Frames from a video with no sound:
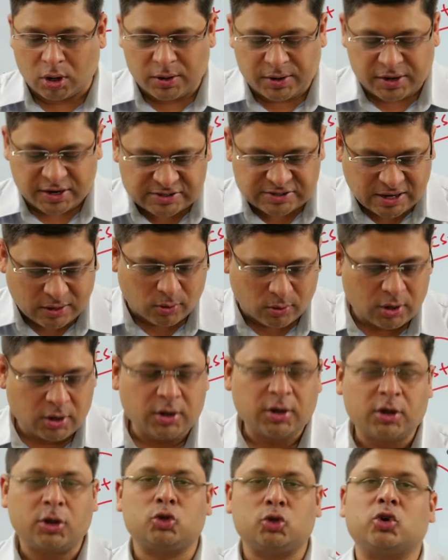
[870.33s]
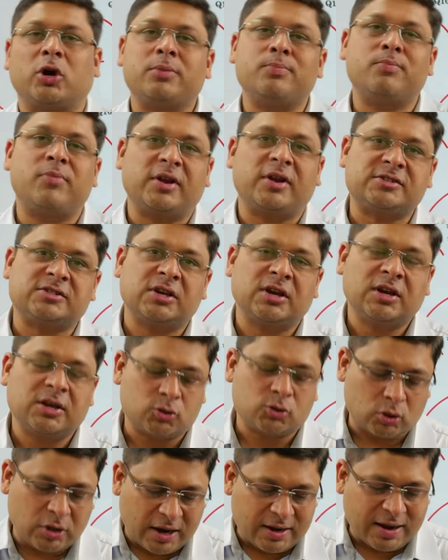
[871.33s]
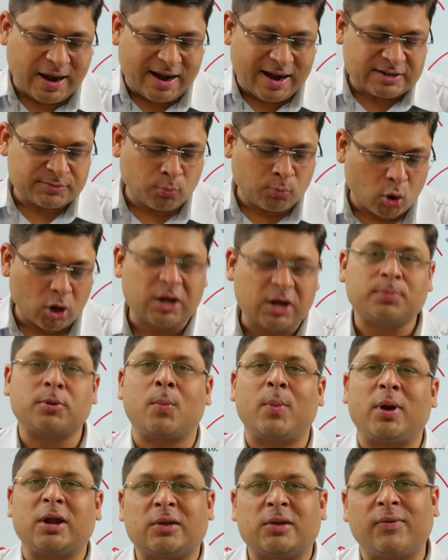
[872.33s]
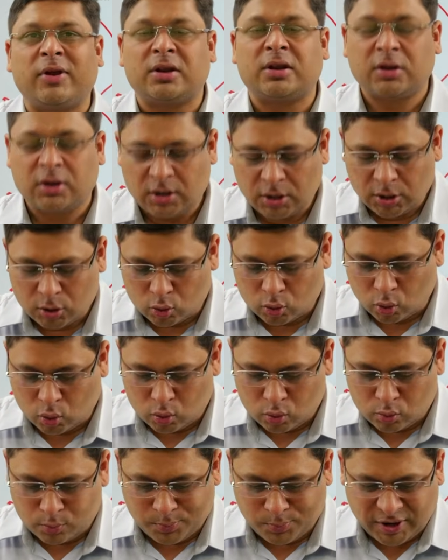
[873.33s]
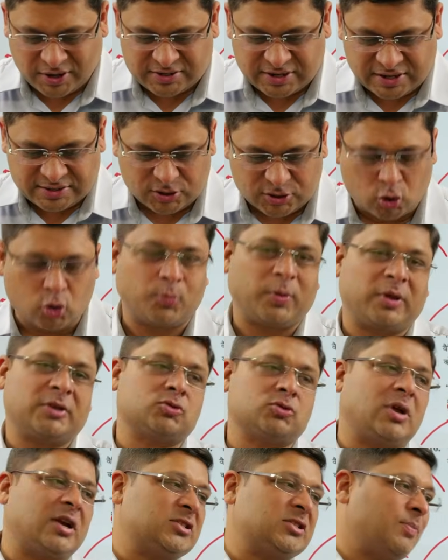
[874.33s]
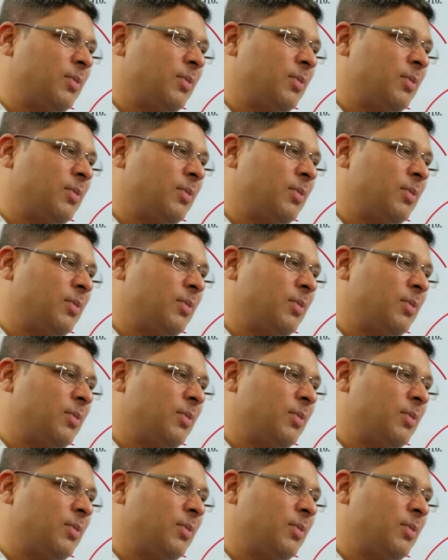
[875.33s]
countries have joined BRICS. So that adds more diplomatic weight to BRICS as a grouping. So that's